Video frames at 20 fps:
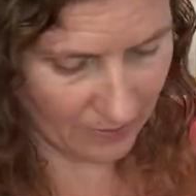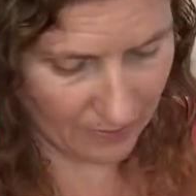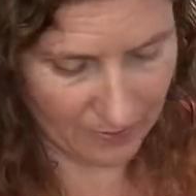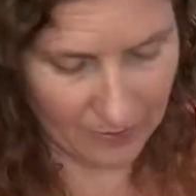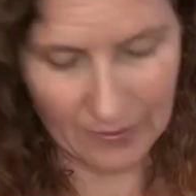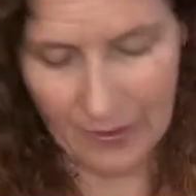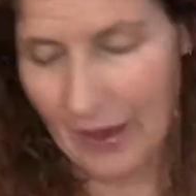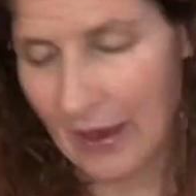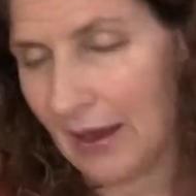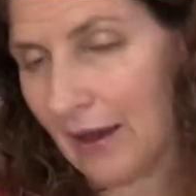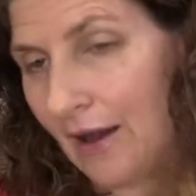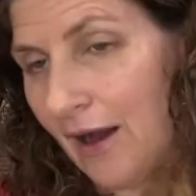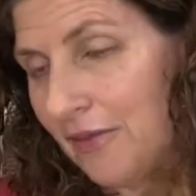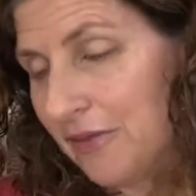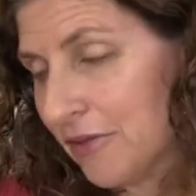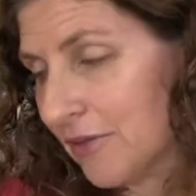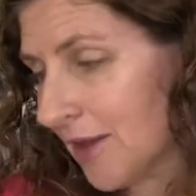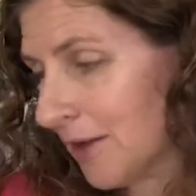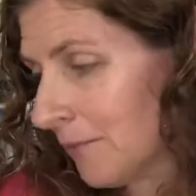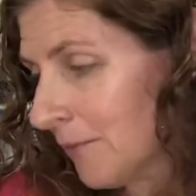yeah, I
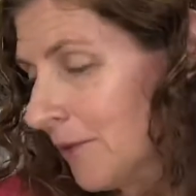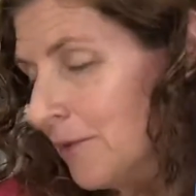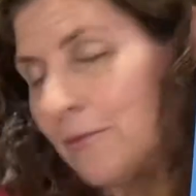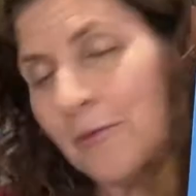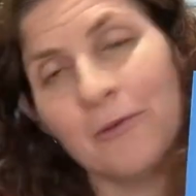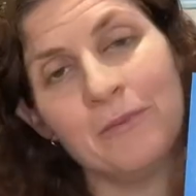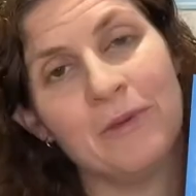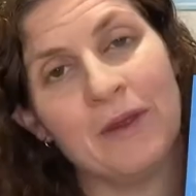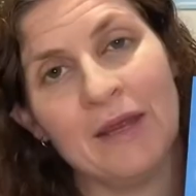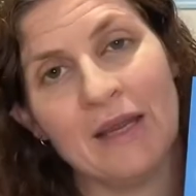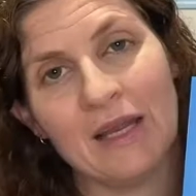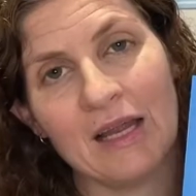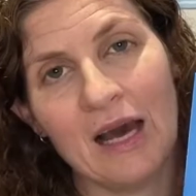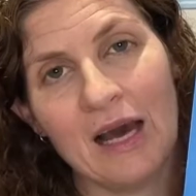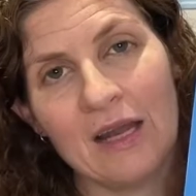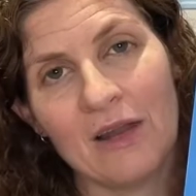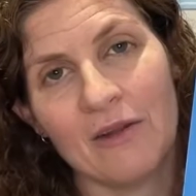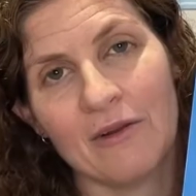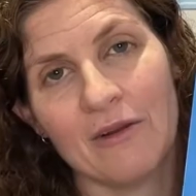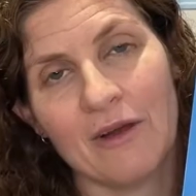thought that one would be a
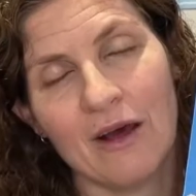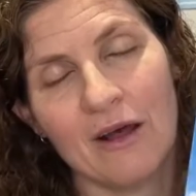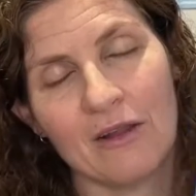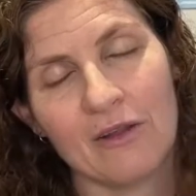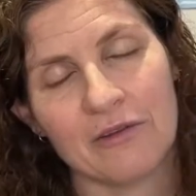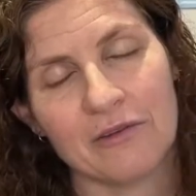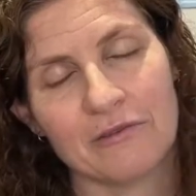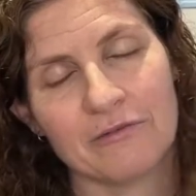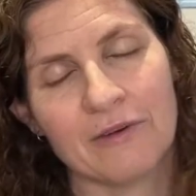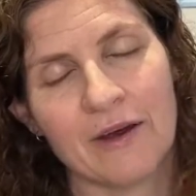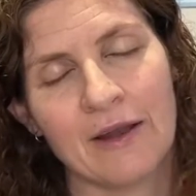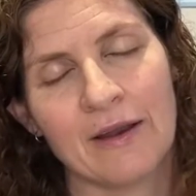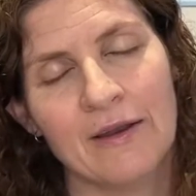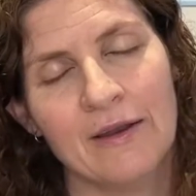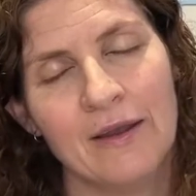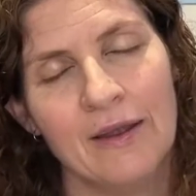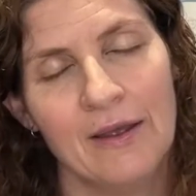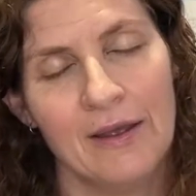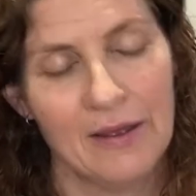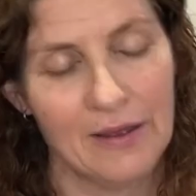lot of fun
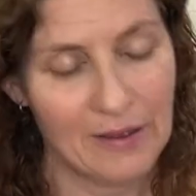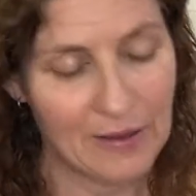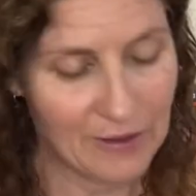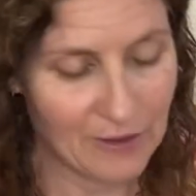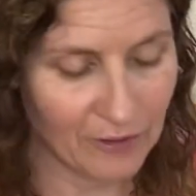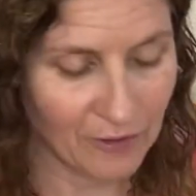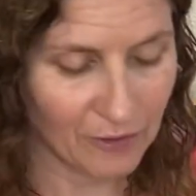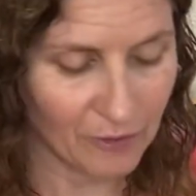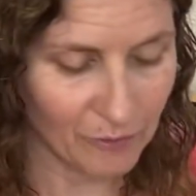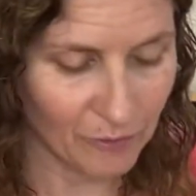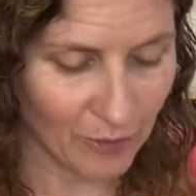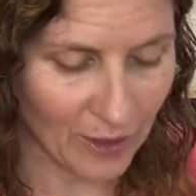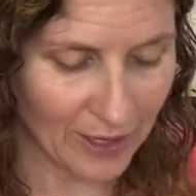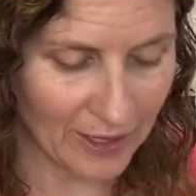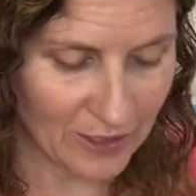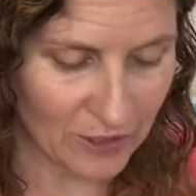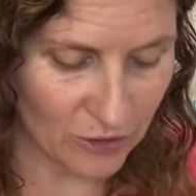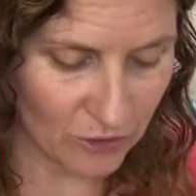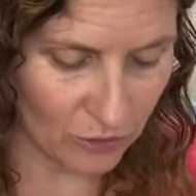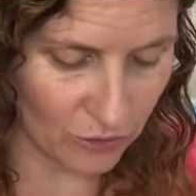and a good way
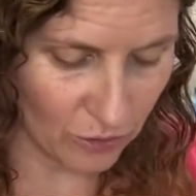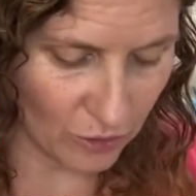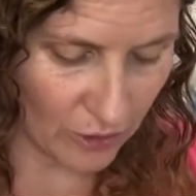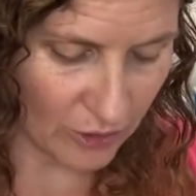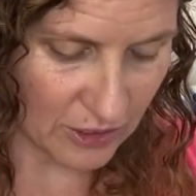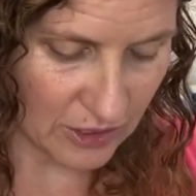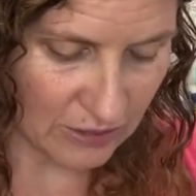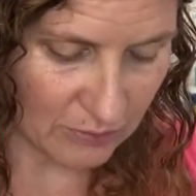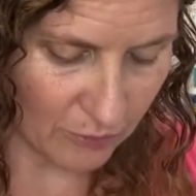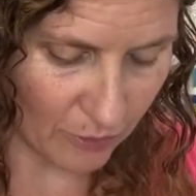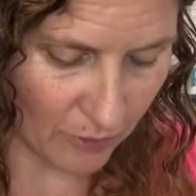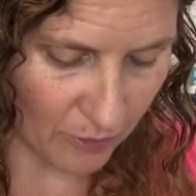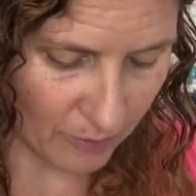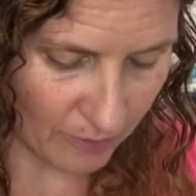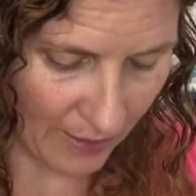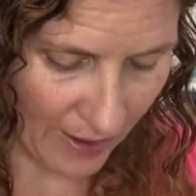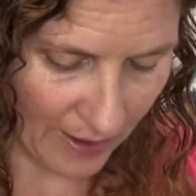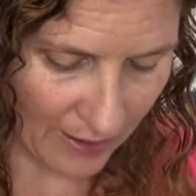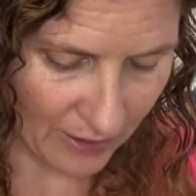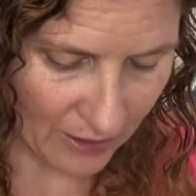to learn some more
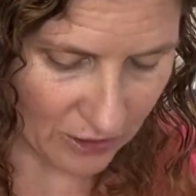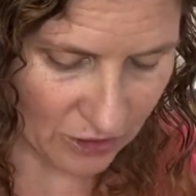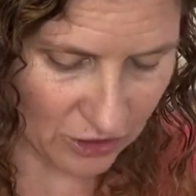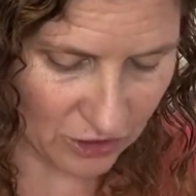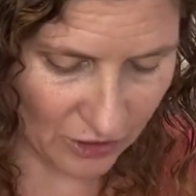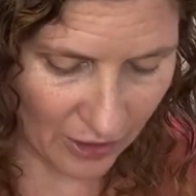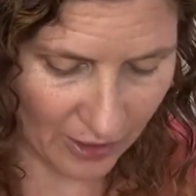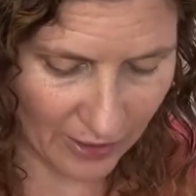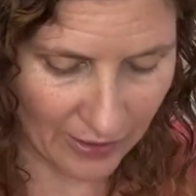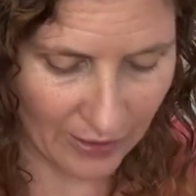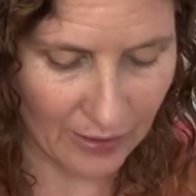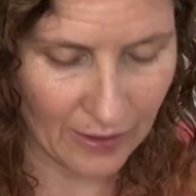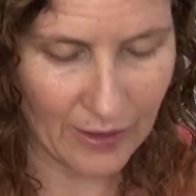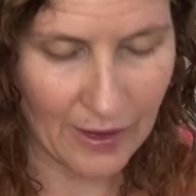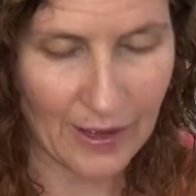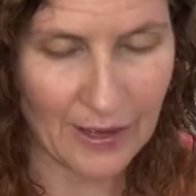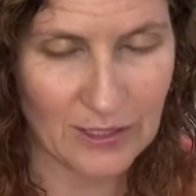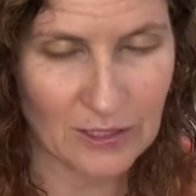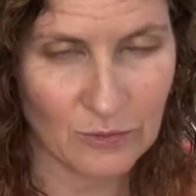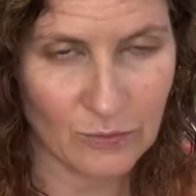about Australia
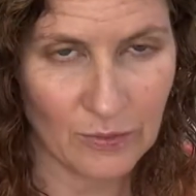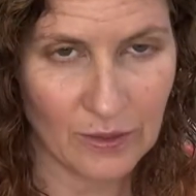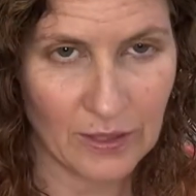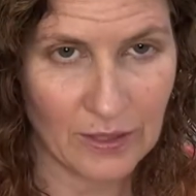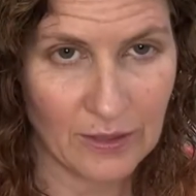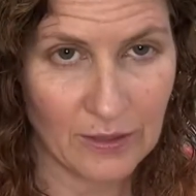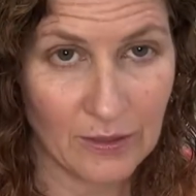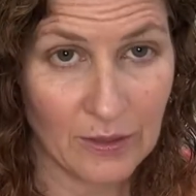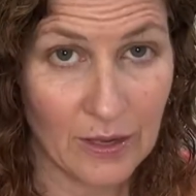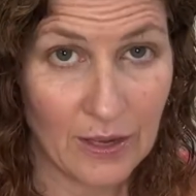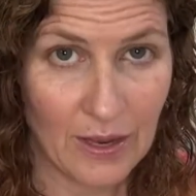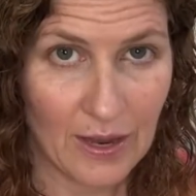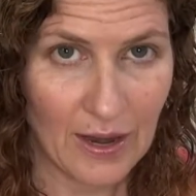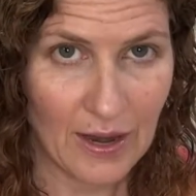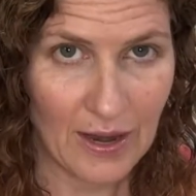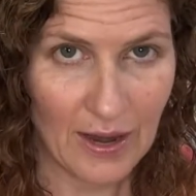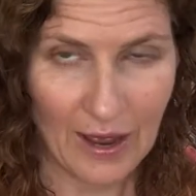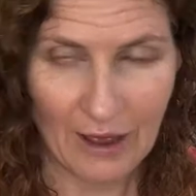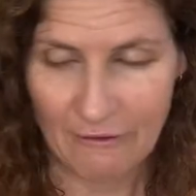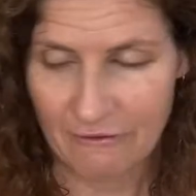as we
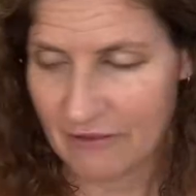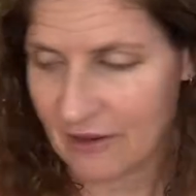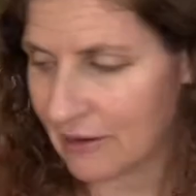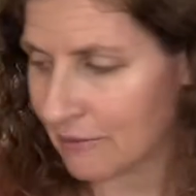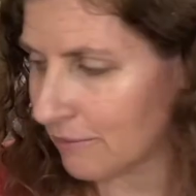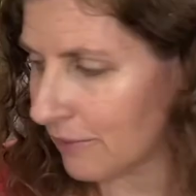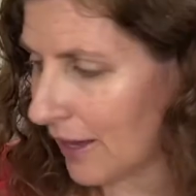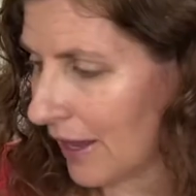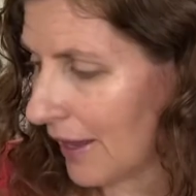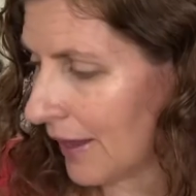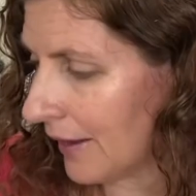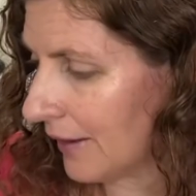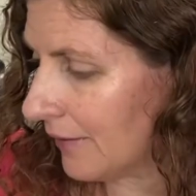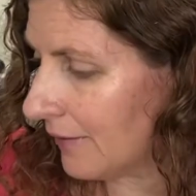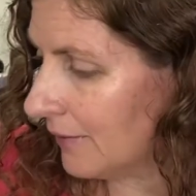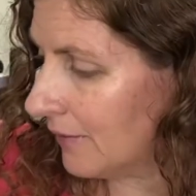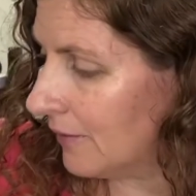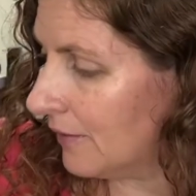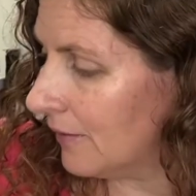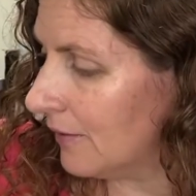have fun playing.
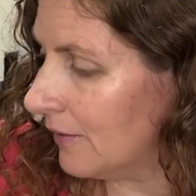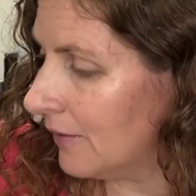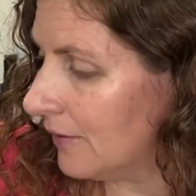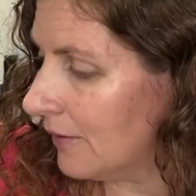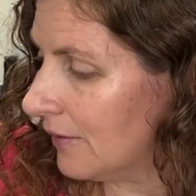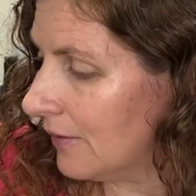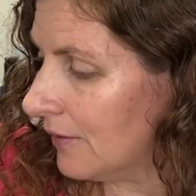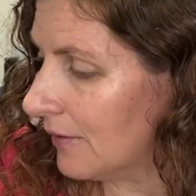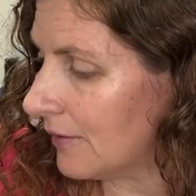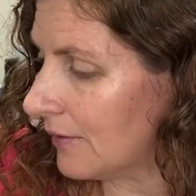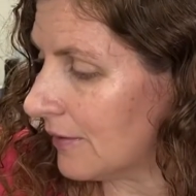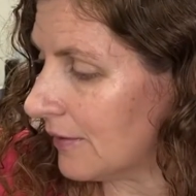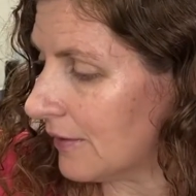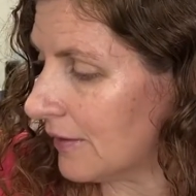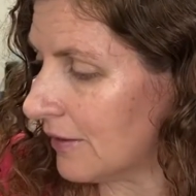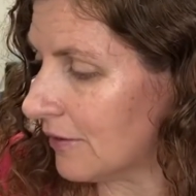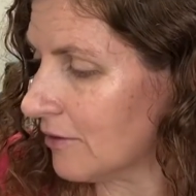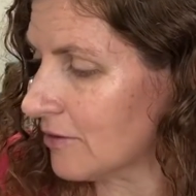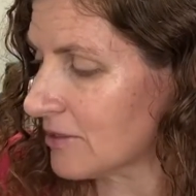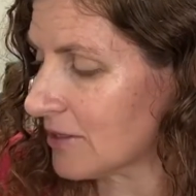
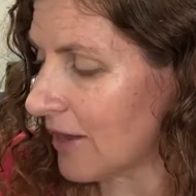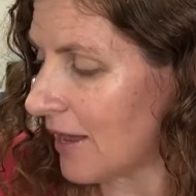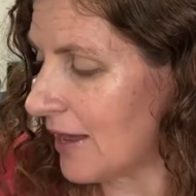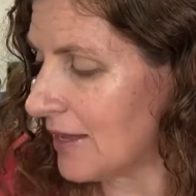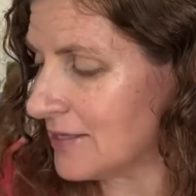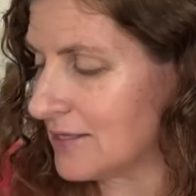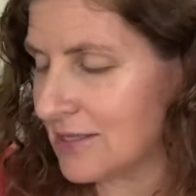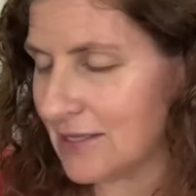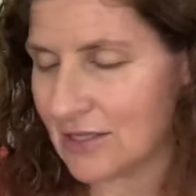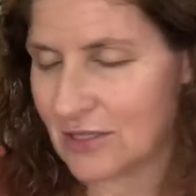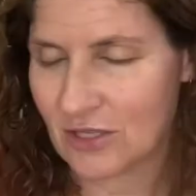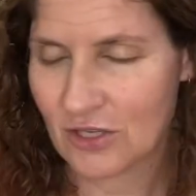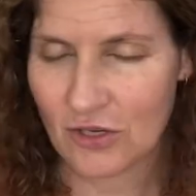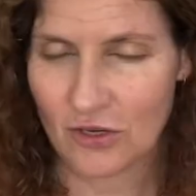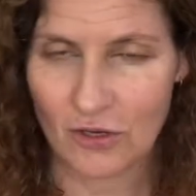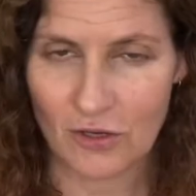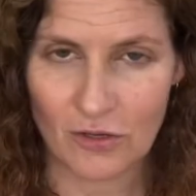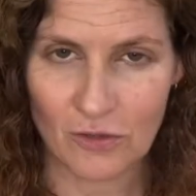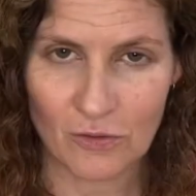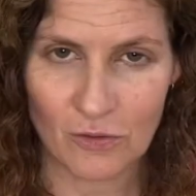It also has this
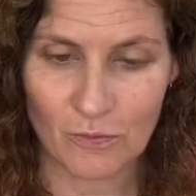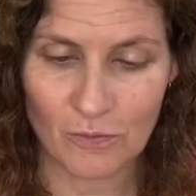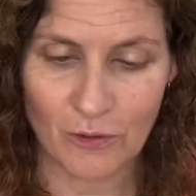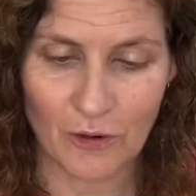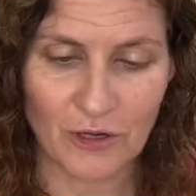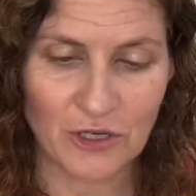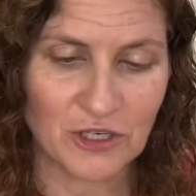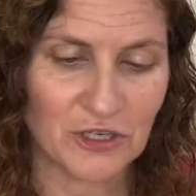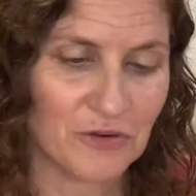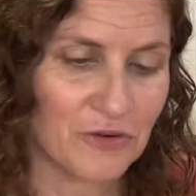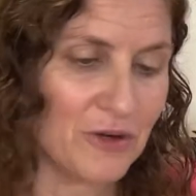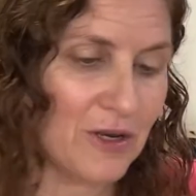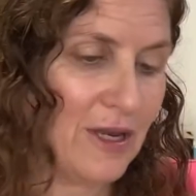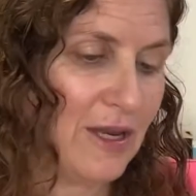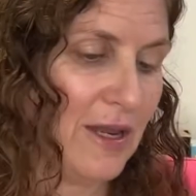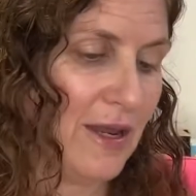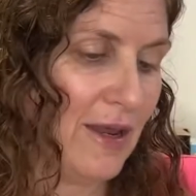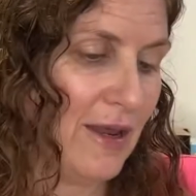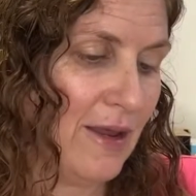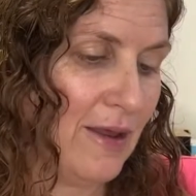cute little brochure in
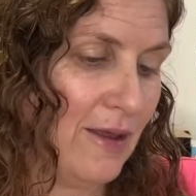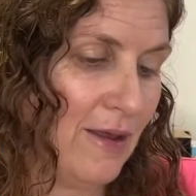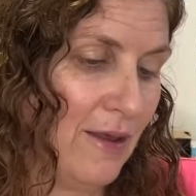here